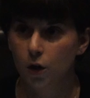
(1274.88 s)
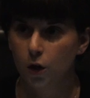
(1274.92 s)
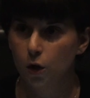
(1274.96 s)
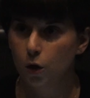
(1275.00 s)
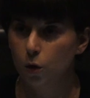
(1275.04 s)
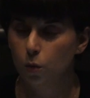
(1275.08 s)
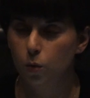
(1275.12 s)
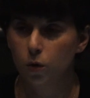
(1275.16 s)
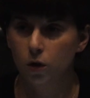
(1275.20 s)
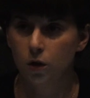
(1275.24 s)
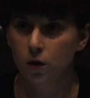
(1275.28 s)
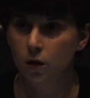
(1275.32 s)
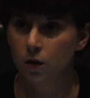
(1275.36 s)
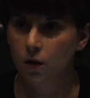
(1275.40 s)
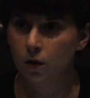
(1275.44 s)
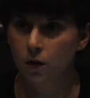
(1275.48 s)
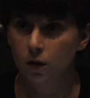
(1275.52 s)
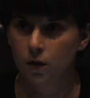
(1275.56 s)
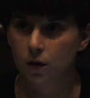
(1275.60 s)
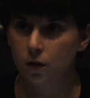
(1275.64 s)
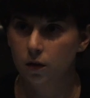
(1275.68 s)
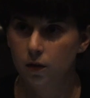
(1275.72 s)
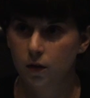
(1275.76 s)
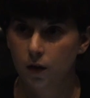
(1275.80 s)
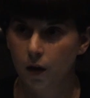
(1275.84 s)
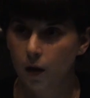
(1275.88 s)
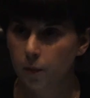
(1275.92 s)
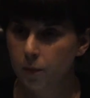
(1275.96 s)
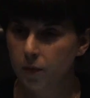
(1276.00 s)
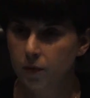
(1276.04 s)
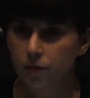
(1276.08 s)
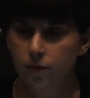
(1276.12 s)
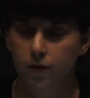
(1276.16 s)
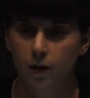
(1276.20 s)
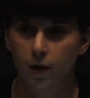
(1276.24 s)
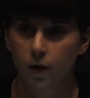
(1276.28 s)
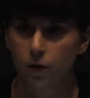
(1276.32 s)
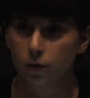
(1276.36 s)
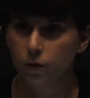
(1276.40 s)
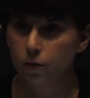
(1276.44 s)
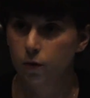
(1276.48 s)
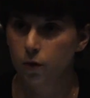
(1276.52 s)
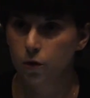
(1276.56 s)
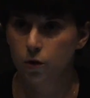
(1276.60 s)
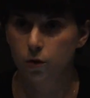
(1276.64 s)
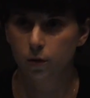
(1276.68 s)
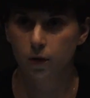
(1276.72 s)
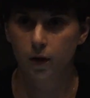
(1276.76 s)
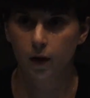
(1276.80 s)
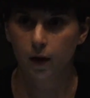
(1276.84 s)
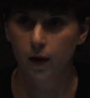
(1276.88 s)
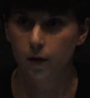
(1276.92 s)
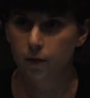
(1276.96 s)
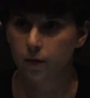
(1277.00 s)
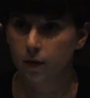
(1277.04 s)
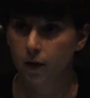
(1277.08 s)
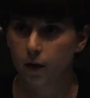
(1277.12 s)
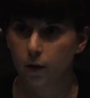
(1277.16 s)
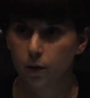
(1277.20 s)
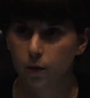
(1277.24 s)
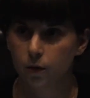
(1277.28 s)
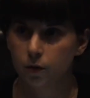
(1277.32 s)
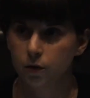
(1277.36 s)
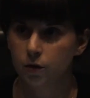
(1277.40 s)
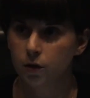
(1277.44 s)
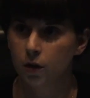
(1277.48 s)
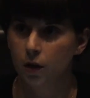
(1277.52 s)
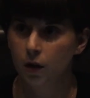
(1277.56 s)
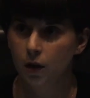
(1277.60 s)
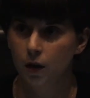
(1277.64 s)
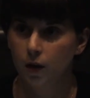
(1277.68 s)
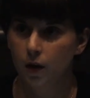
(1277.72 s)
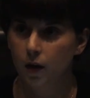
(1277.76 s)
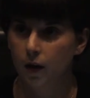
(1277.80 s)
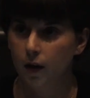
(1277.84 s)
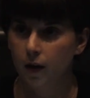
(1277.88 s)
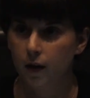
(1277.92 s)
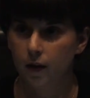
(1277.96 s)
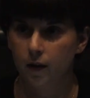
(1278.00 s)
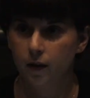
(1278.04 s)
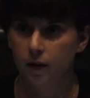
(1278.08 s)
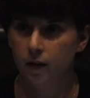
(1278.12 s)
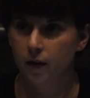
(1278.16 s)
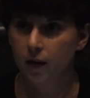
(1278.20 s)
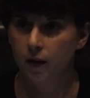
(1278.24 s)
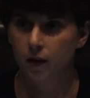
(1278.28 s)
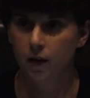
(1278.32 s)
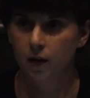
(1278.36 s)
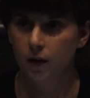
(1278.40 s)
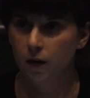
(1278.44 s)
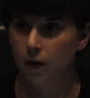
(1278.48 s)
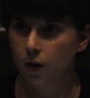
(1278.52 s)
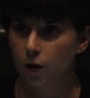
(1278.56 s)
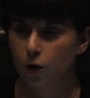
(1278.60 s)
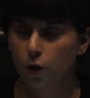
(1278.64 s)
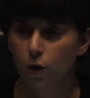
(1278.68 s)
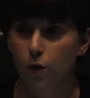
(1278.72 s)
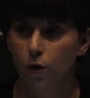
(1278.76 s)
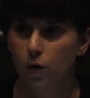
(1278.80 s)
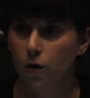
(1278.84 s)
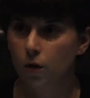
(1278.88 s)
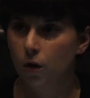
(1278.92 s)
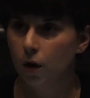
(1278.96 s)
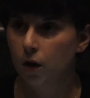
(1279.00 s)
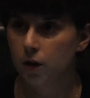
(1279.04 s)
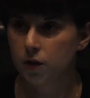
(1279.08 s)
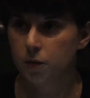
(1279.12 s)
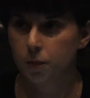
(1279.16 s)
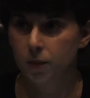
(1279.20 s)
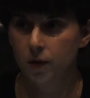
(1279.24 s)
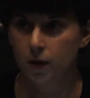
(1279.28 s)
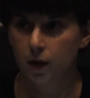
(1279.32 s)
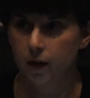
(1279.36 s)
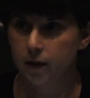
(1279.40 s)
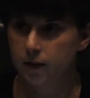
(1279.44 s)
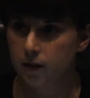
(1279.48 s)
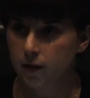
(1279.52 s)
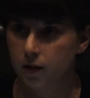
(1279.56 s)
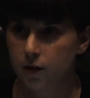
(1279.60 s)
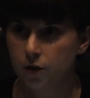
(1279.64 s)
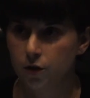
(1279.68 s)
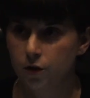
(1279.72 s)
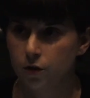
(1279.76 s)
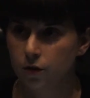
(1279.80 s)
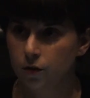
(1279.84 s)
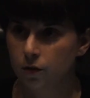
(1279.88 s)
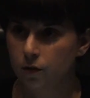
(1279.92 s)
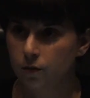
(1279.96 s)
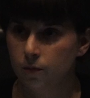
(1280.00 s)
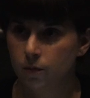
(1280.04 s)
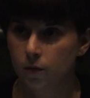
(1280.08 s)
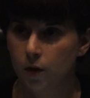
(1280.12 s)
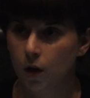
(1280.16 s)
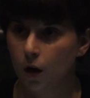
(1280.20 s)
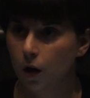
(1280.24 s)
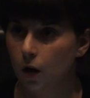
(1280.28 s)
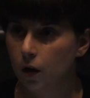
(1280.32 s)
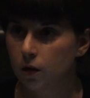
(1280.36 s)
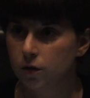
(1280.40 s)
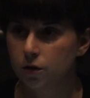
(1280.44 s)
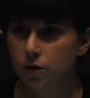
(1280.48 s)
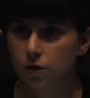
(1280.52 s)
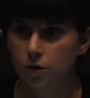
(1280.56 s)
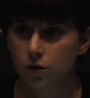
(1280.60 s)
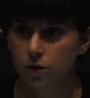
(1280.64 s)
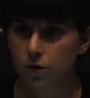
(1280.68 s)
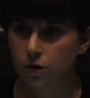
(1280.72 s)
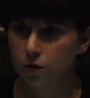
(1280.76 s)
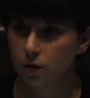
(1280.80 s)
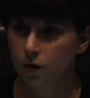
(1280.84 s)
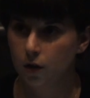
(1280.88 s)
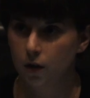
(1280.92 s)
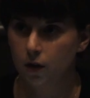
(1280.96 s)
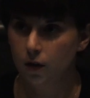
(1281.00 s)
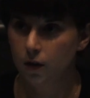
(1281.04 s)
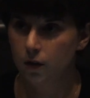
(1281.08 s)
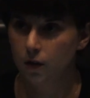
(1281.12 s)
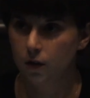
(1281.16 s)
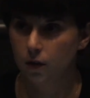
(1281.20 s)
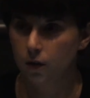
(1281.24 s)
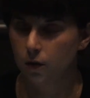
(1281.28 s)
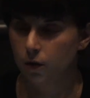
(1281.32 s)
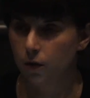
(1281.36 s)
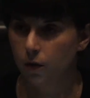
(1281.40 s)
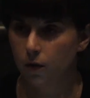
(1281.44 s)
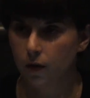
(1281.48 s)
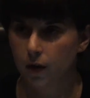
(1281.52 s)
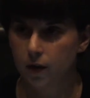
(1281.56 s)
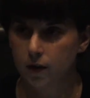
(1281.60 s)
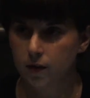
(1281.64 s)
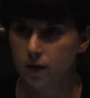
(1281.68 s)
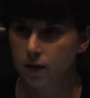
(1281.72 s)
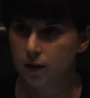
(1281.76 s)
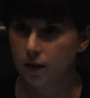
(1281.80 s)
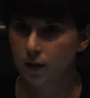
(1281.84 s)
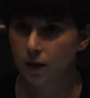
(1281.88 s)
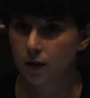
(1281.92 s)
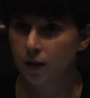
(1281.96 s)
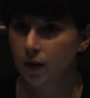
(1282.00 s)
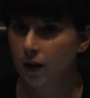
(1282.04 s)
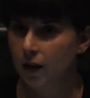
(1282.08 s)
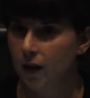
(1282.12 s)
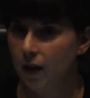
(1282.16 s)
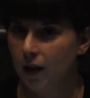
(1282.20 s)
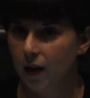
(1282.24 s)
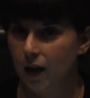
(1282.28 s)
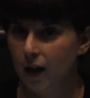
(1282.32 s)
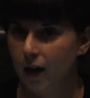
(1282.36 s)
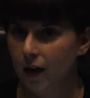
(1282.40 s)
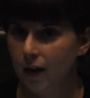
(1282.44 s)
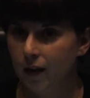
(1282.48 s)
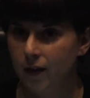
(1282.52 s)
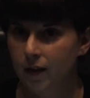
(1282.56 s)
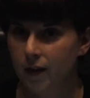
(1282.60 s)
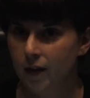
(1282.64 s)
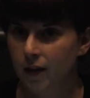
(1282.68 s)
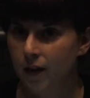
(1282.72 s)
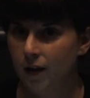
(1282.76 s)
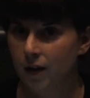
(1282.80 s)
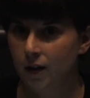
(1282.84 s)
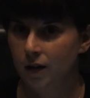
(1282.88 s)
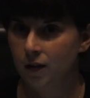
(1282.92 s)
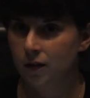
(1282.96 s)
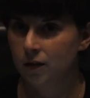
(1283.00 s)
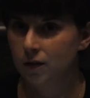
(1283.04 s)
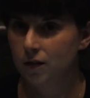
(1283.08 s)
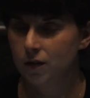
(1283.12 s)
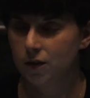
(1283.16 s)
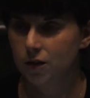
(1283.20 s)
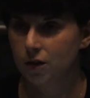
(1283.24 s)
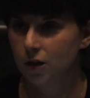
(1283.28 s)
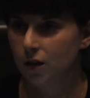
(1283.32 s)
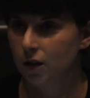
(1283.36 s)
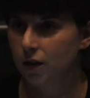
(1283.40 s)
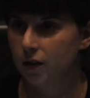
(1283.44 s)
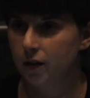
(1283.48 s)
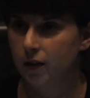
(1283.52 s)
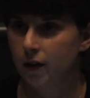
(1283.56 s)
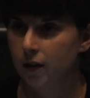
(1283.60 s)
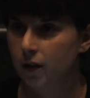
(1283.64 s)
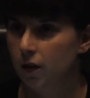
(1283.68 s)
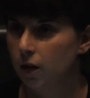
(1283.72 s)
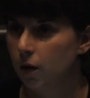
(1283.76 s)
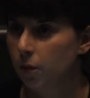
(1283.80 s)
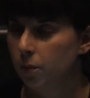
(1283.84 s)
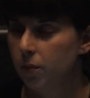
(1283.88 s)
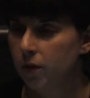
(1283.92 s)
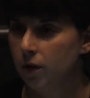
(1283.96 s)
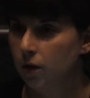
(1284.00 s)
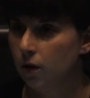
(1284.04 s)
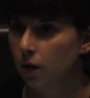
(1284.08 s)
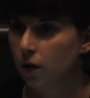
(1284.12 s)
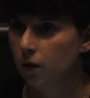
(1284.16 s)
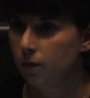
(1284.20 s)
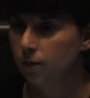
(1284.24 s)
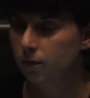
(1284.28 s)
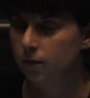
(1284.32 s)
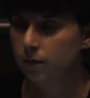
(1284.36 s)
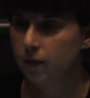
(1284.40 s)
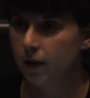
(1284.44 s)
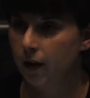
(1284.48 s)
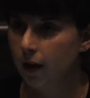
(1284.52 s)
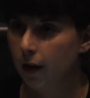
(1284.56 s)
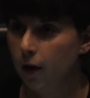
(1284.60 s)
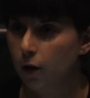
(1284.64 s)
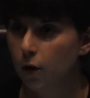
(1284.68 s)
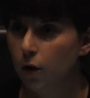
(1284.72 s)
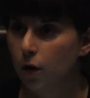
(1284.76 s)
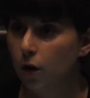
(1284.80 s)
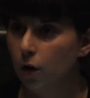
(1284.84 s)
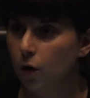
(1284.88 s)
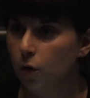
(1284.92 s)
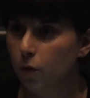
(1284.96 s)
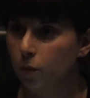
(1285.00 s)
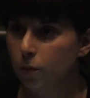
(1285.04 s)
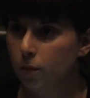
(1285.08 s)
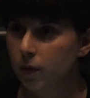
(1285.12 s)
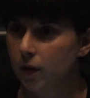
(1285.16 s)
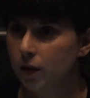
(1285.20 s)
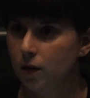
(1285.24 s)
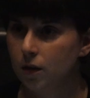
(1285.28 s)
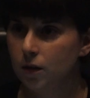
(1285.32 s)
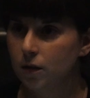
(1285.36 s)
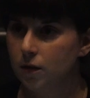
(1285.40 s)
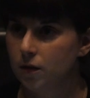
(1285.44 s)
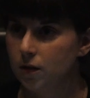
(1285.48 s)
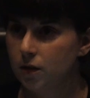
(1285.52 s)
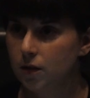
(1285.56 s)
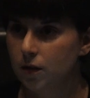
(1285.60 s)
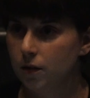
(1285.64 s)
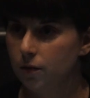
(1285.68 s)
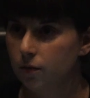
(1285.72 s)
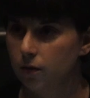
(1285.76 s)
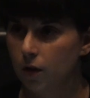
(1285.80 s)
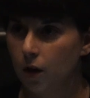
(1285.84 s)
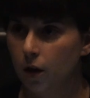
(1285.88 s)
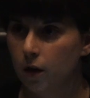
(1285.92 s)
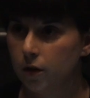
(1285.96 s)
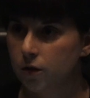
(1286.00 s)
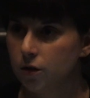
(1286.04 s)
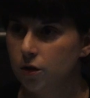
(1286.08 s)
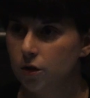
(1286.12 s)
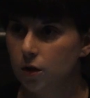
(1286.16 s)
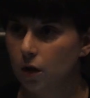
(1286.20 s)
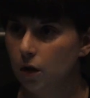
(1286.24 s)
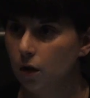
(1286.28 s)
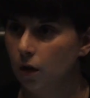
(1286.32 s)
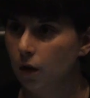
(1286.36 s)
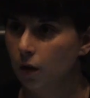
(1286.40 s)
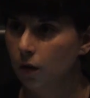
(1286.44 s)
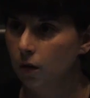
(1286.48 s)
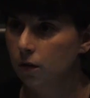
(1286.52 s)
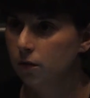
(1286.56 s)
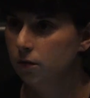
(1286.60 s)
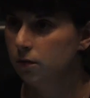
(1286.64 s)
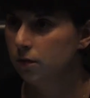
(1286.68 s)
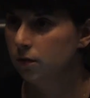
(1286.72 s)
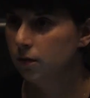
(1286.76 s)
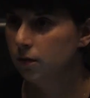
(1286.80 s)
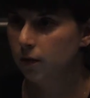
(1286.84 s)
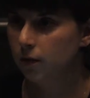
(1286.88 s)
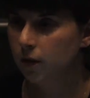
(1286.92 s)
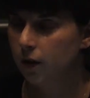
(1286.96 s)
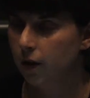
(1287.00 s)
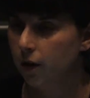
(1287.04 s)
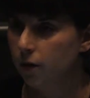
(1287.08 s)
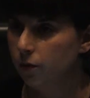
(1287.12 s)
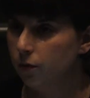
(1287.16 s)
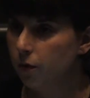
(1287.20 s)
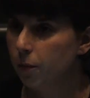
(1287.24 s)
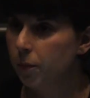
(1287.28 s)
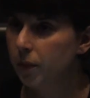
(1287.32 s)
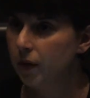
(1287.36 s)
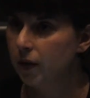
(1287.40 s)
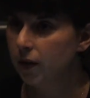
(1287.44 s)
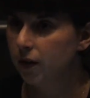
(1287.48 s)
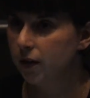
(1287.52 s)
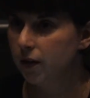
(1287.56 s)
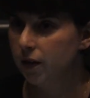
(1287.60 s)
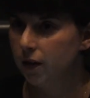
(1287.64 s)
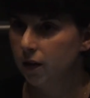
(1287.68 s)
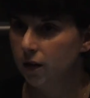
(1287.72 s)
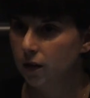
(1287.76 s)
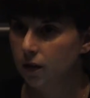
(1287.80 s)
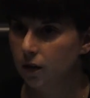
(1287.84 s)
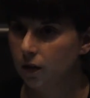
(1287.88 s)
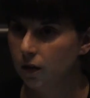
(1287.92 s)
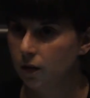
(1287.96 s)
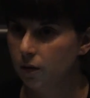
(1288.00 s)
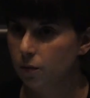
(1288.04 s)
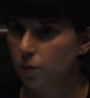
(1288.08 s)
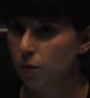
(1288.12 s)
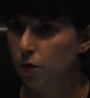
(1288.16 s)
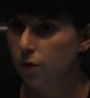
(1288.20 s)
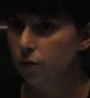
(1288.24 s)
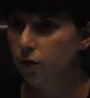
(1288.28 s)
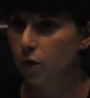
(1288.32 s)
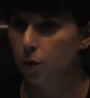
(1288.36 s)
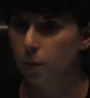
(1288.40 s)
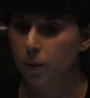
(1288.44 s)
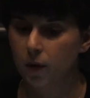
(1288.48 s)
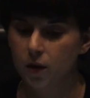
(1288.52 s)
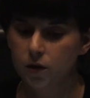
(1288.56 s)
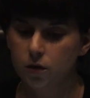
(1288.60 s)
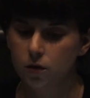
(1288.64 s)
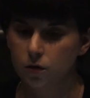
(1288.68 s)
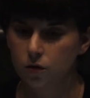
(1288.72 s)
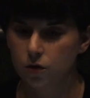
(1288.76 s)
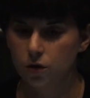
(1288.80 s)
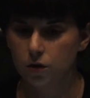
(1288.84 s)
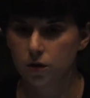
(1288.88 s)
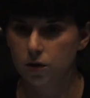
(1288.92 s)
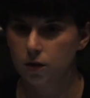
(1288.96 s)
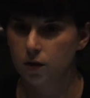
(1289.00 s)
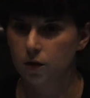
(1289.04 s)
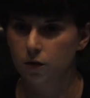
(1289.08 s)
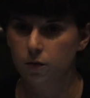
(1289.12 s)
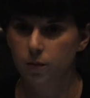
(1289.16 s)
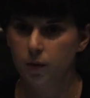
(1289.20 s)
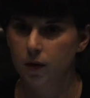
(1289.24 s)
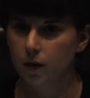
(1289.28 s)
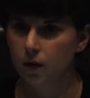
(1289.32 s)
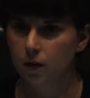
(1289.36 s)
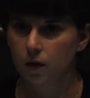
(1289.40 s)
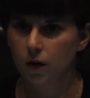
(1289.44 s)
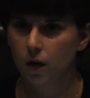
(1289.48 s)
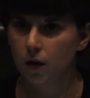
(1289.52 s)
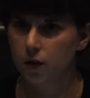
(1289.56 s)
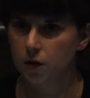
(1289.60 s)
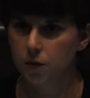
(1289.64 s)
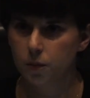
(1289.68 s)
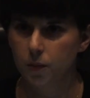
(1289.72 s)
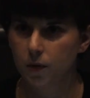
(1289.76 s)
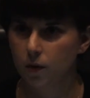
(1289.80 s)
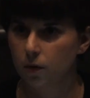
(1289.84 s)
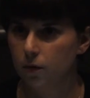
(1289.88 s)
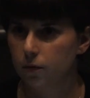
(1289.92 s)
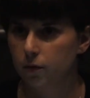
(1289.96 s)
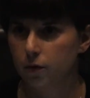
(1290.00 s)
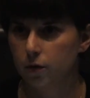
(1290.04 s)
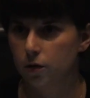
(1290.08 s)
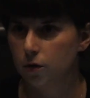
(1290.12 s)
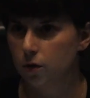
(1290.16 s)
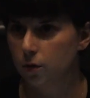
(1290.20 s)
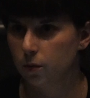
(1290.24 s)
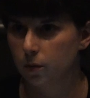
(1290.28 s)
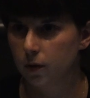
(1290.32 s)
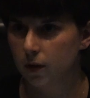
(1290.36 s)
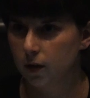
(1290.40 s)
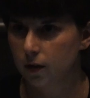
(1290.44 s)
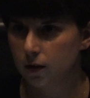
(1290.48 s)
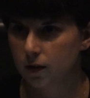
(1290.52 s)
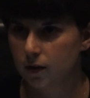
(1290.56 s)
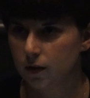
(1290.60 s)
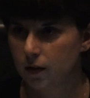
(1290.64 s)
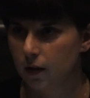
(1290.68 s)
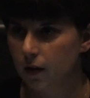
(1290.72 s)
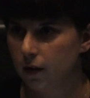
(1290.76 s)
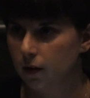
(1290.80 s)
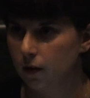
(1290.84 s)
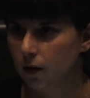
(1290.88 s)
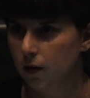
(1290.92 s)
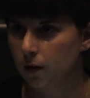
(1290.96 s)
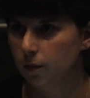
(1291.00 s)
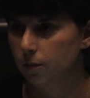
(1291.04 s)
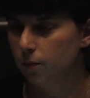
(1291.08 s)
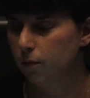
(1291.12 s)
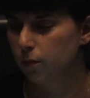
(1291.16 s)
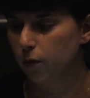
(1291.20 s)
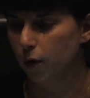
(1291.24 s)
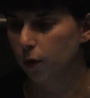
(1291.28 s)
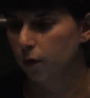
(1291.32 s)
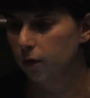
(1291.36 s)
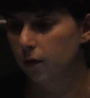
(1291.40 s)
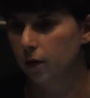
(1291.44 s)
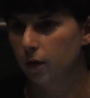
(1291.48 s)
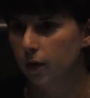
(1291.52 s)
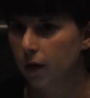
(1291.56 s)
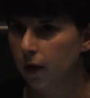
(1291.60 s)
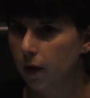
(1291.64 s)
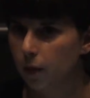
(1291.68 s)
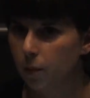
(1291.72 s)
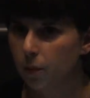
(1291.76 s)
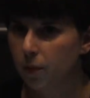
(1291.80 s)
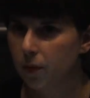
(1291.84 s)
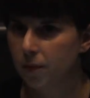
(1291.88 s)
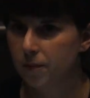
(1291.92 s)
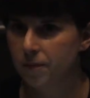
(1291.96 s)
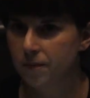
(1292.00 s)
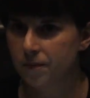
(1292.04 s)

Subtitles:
who will not be found for 2.5 hours and then incur hospitalization costs that are crazy and then suddenly end up in a care home because they've lost all kind of ability to move their muscles because they've been in hospital for 2 weeks and they broke their hip.